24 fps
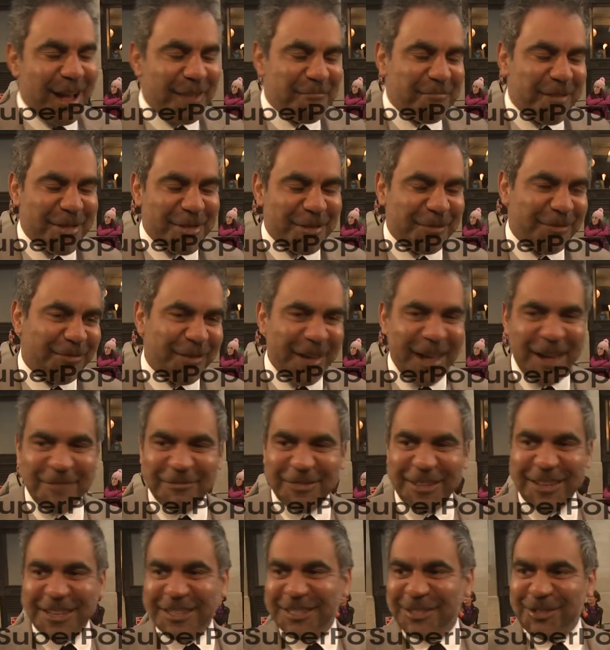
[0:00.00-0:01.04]
but the
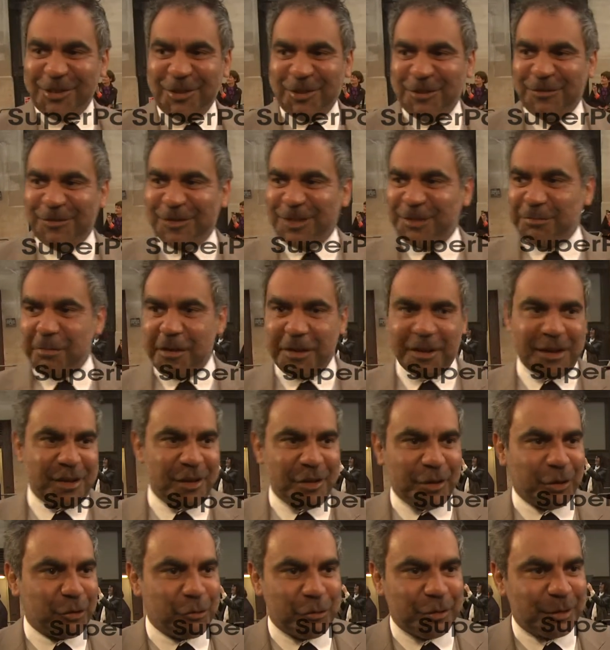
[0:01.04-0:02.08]
family's sort of spending
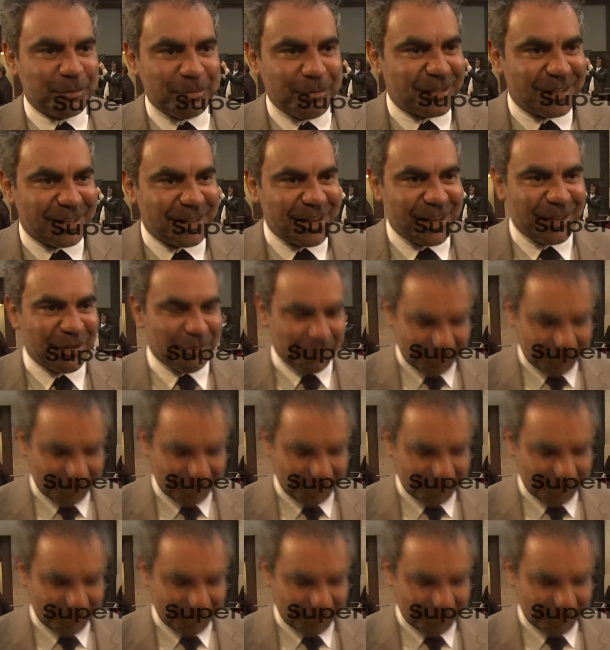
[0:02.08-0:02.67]
another Christmas together